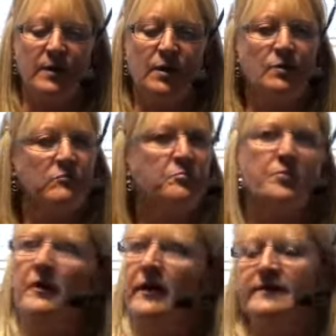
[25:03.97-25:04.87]
who are
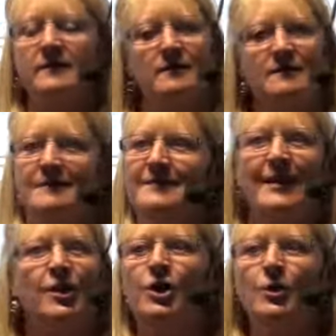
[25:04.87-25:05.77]
bright and
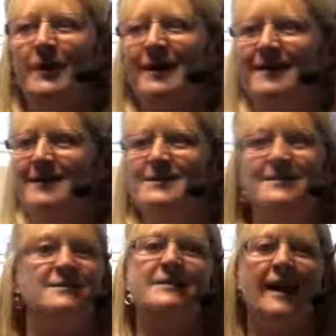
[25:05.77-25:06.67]
they're cluey, they're just
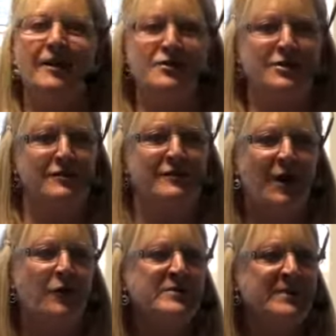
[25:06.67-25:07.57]
intelligent and
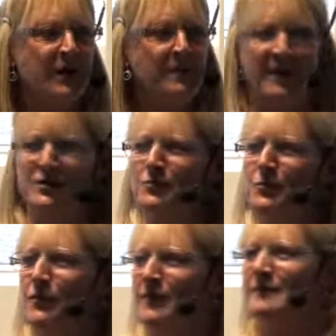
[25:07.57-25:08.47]
know so much
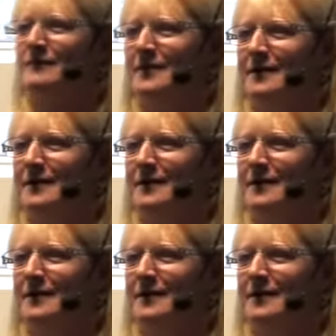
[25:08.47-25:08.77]
more than